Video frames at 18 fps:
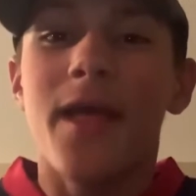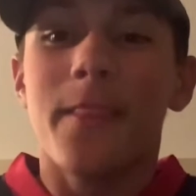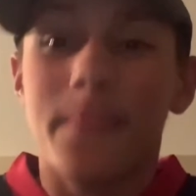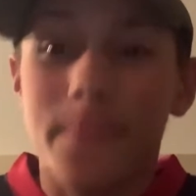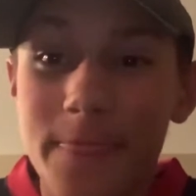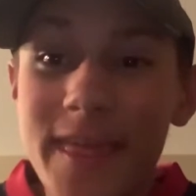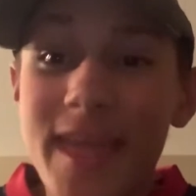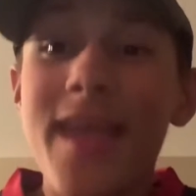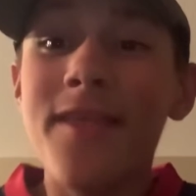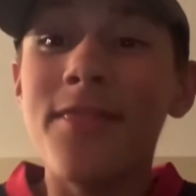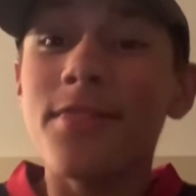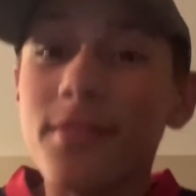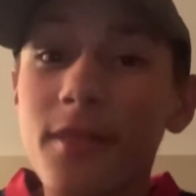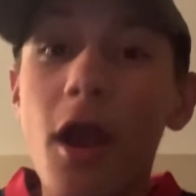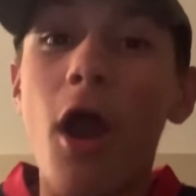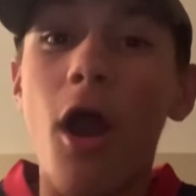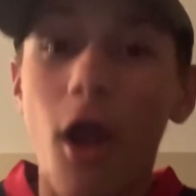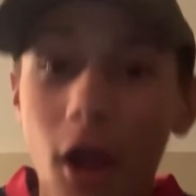These
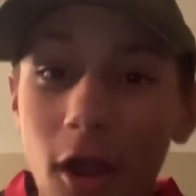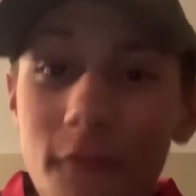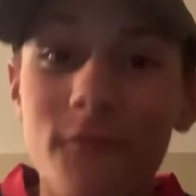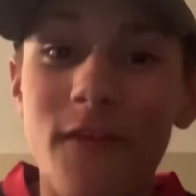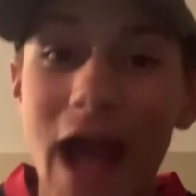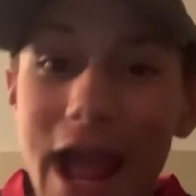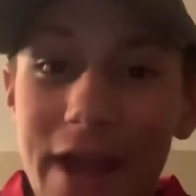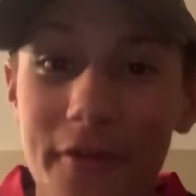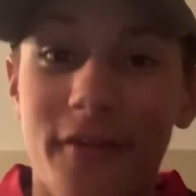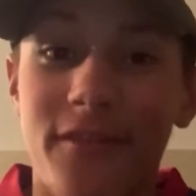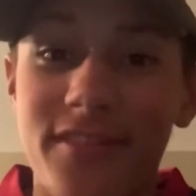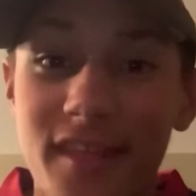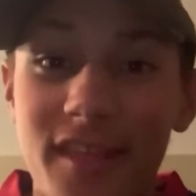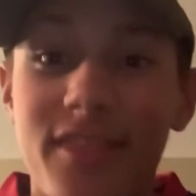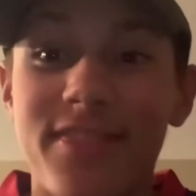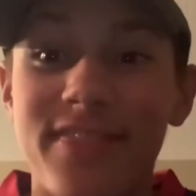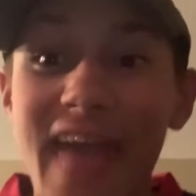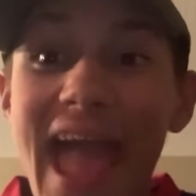are
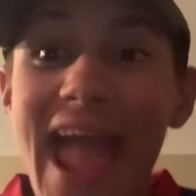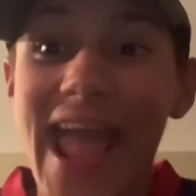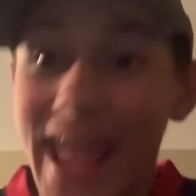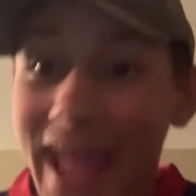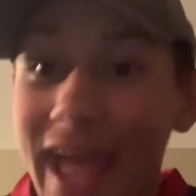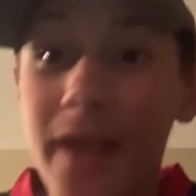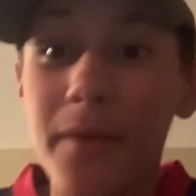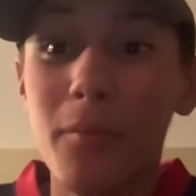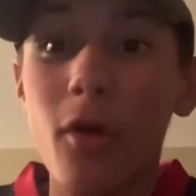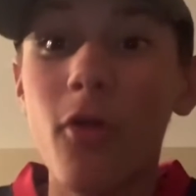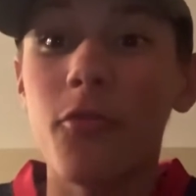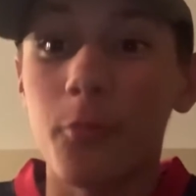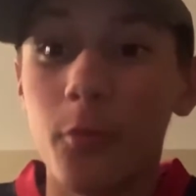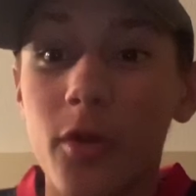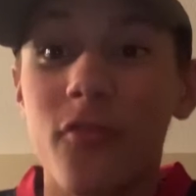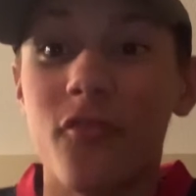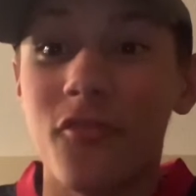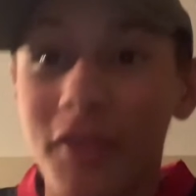viruses that animals
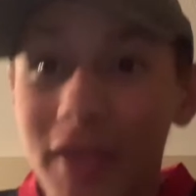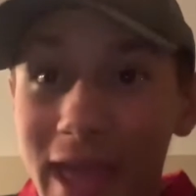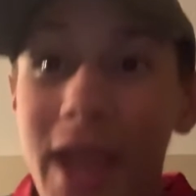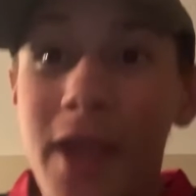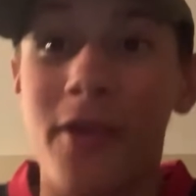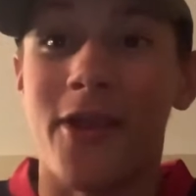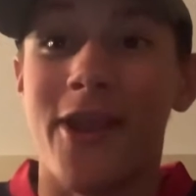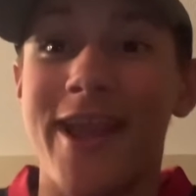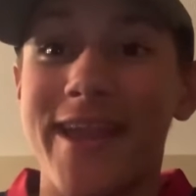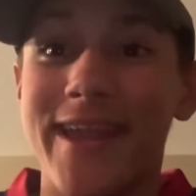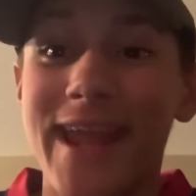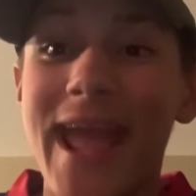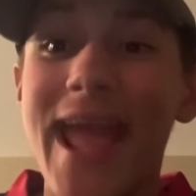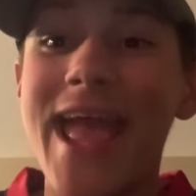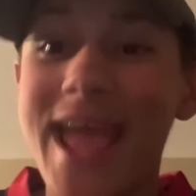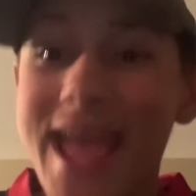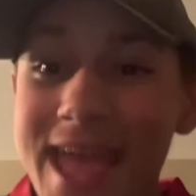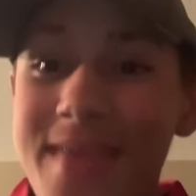would have carried,
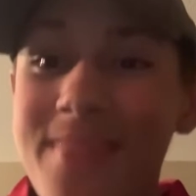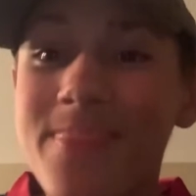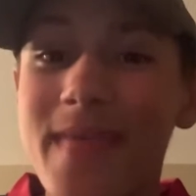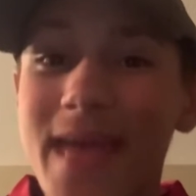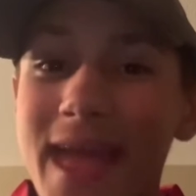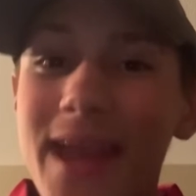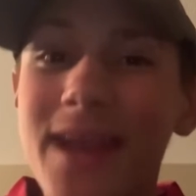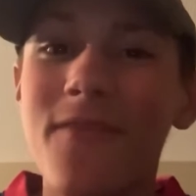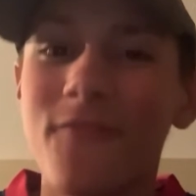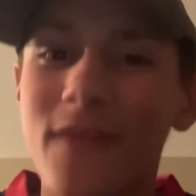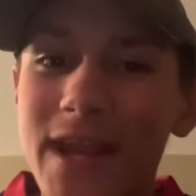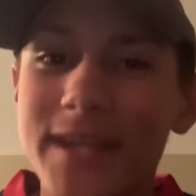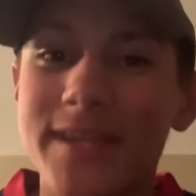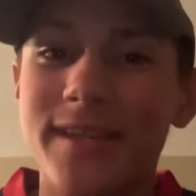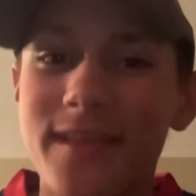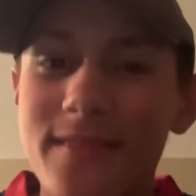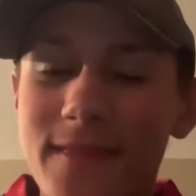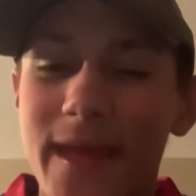and then
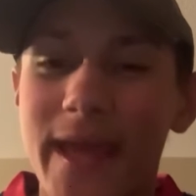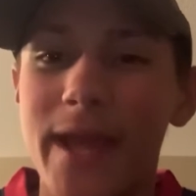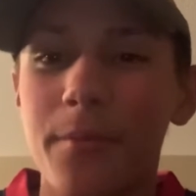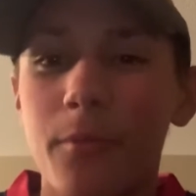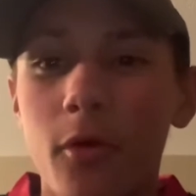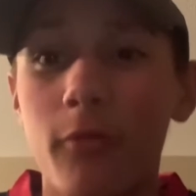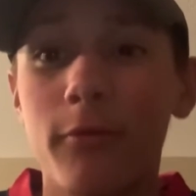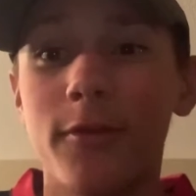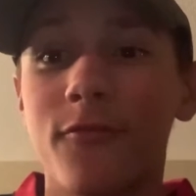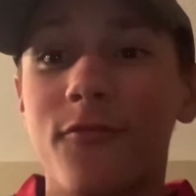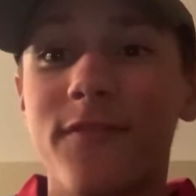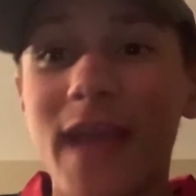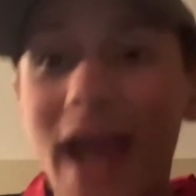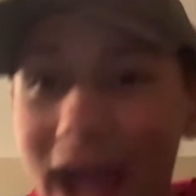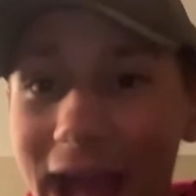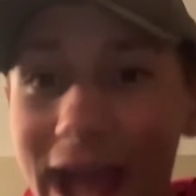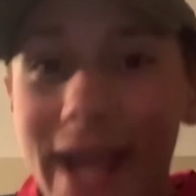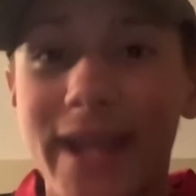eventually the animal would have
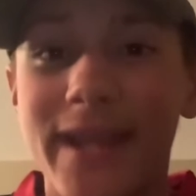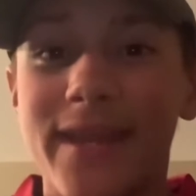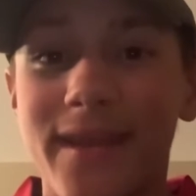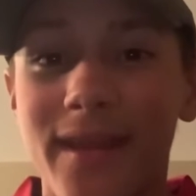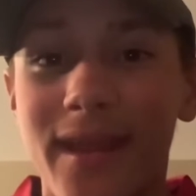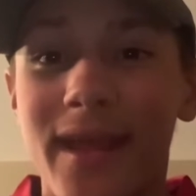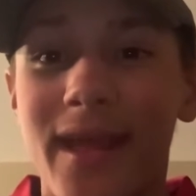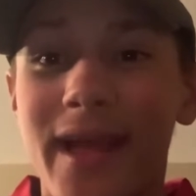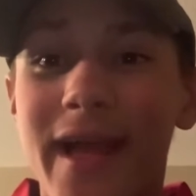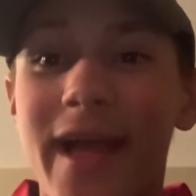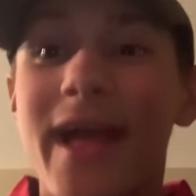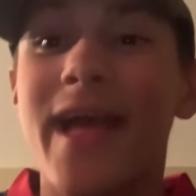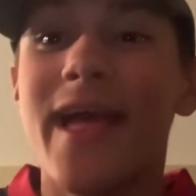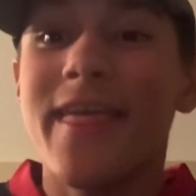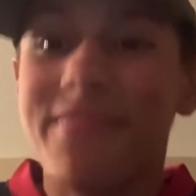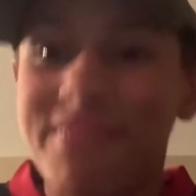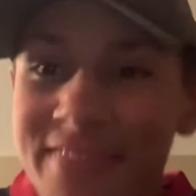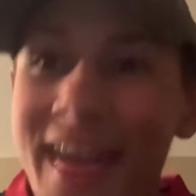died.
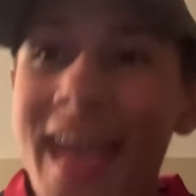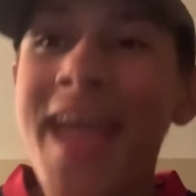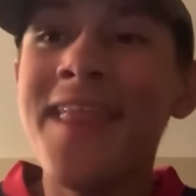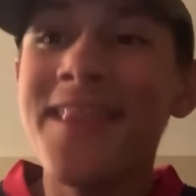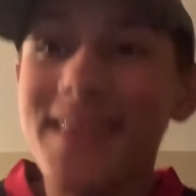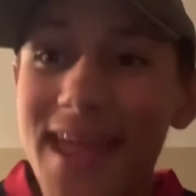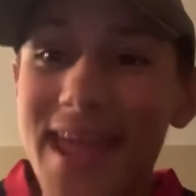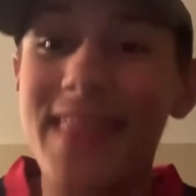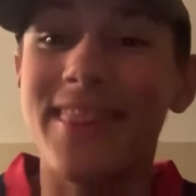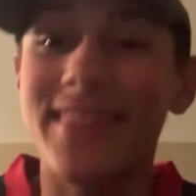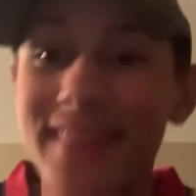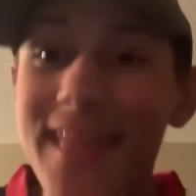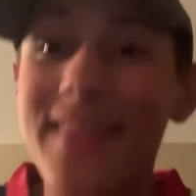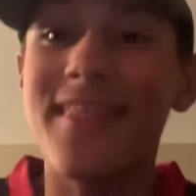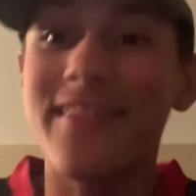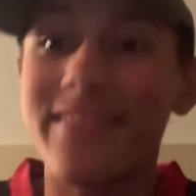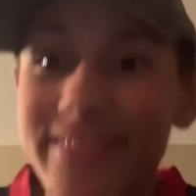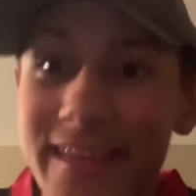Then,
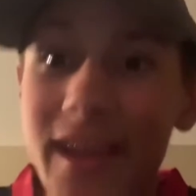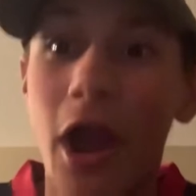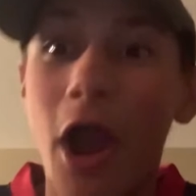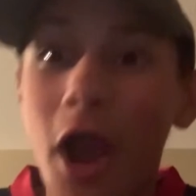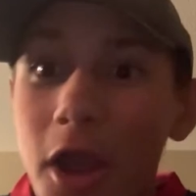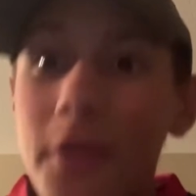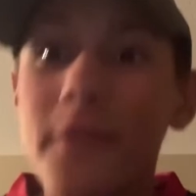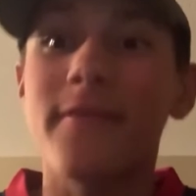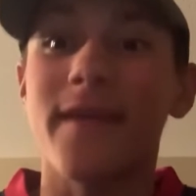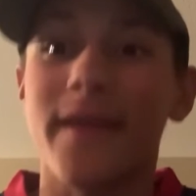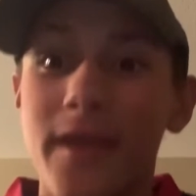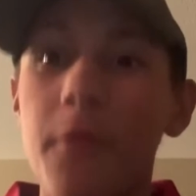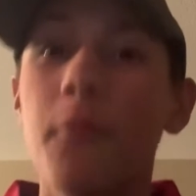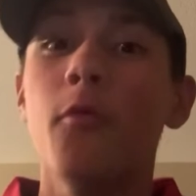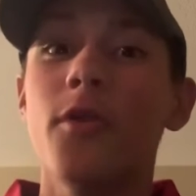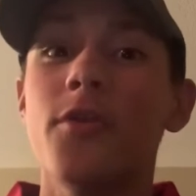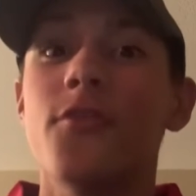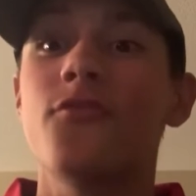since it's the Arctic,
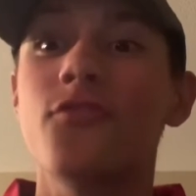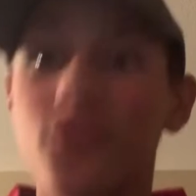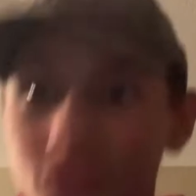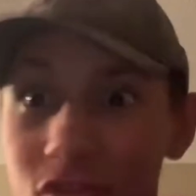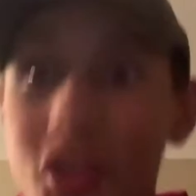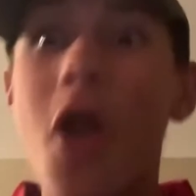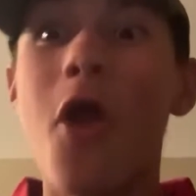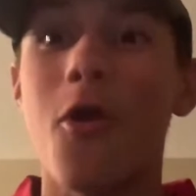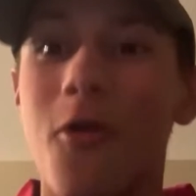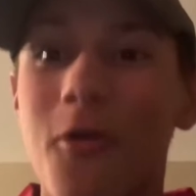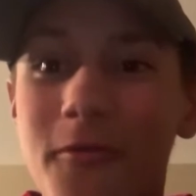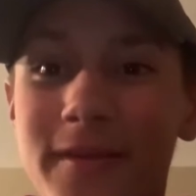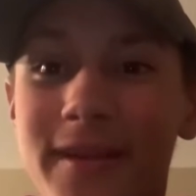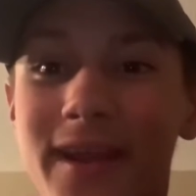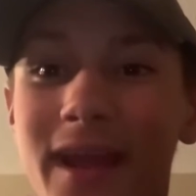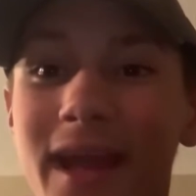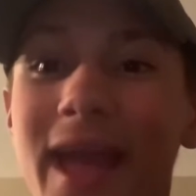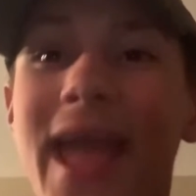it would have snowed,
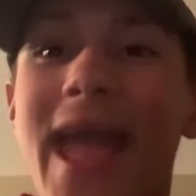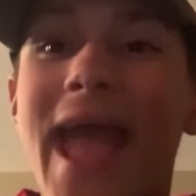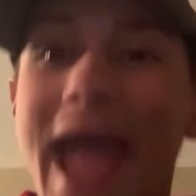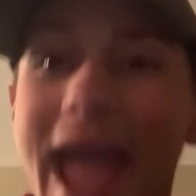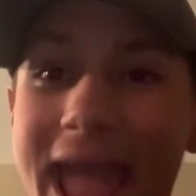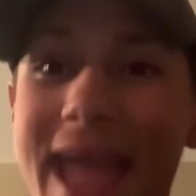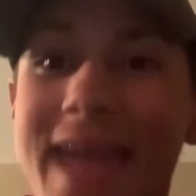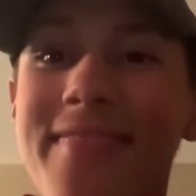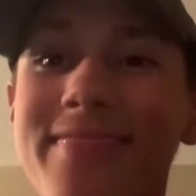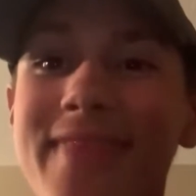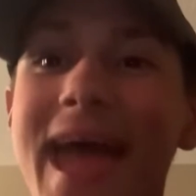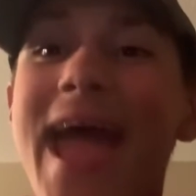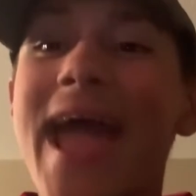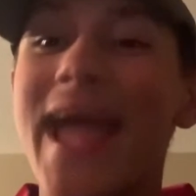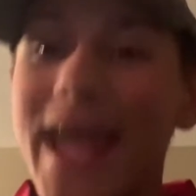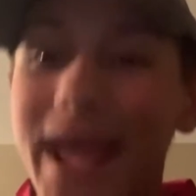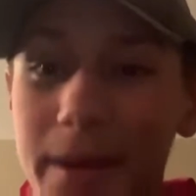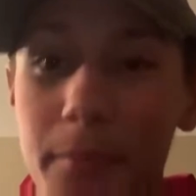and
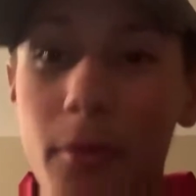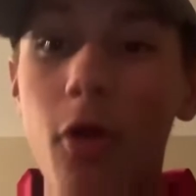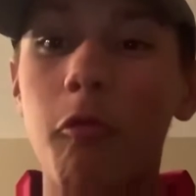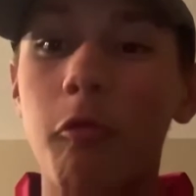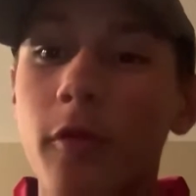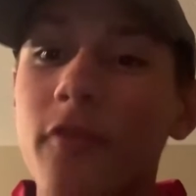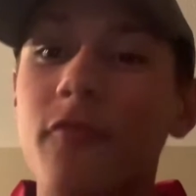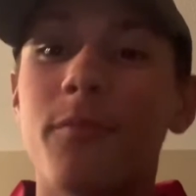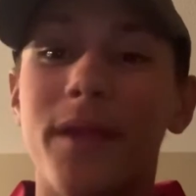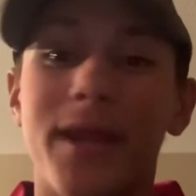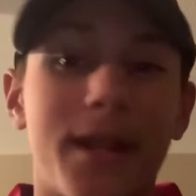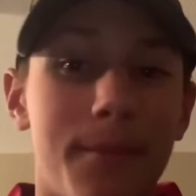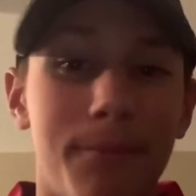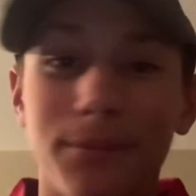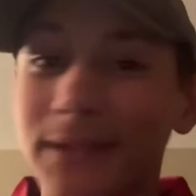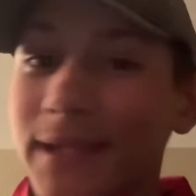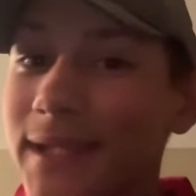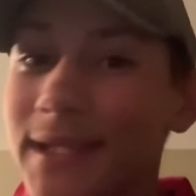that animal would have been
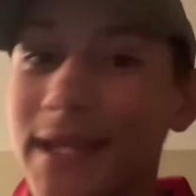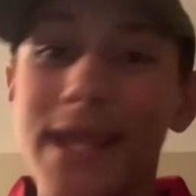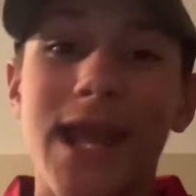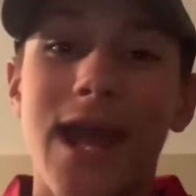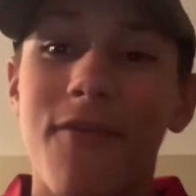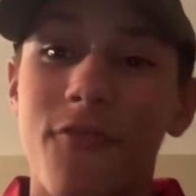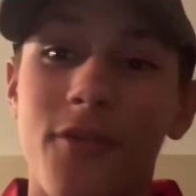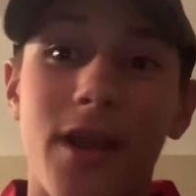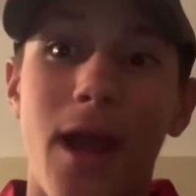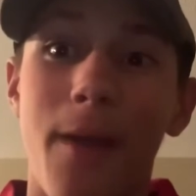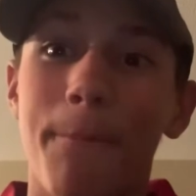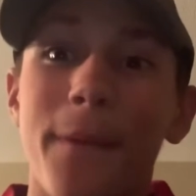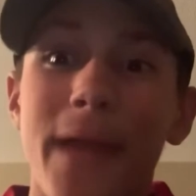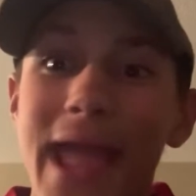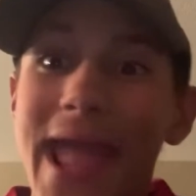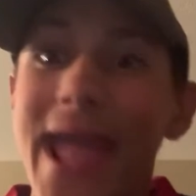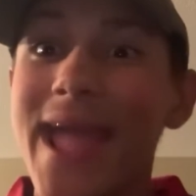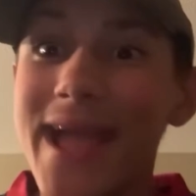completely covered up,
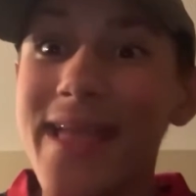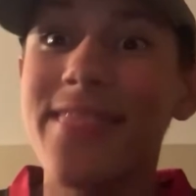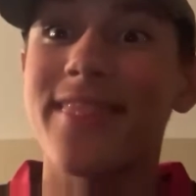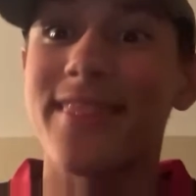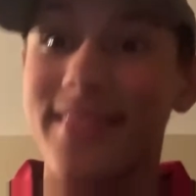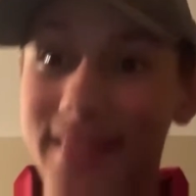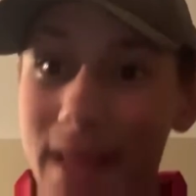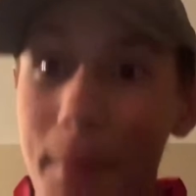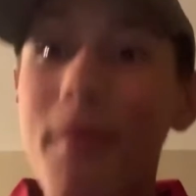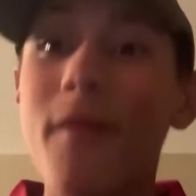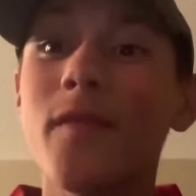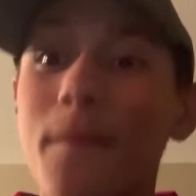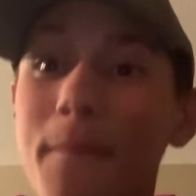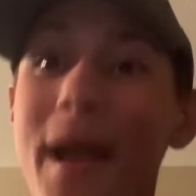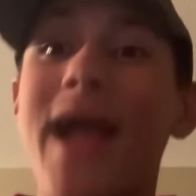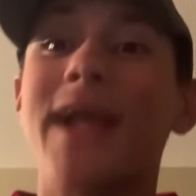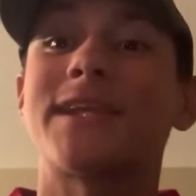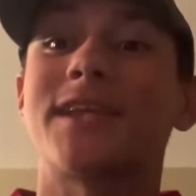and some of them
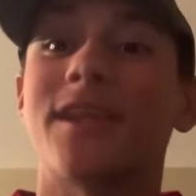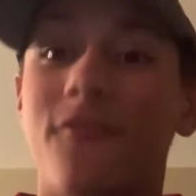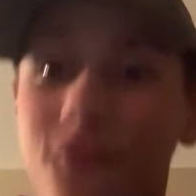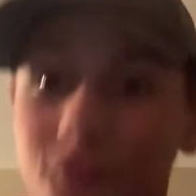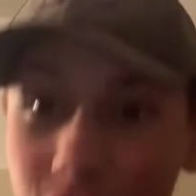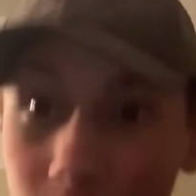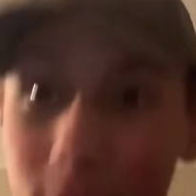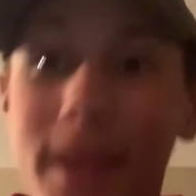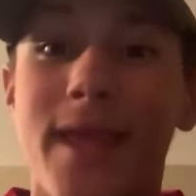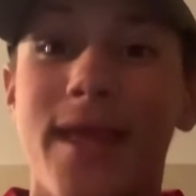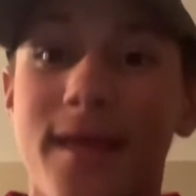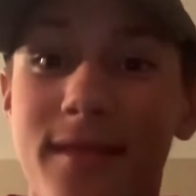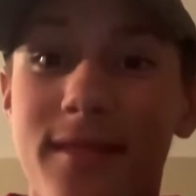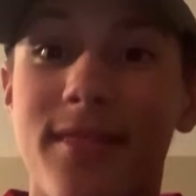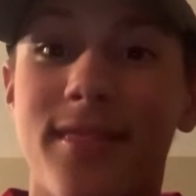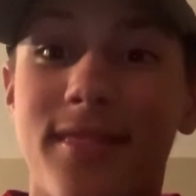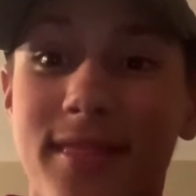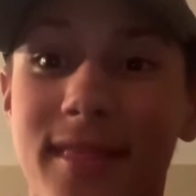actually
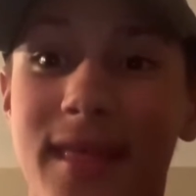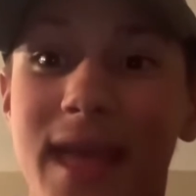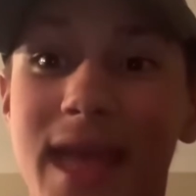freeze.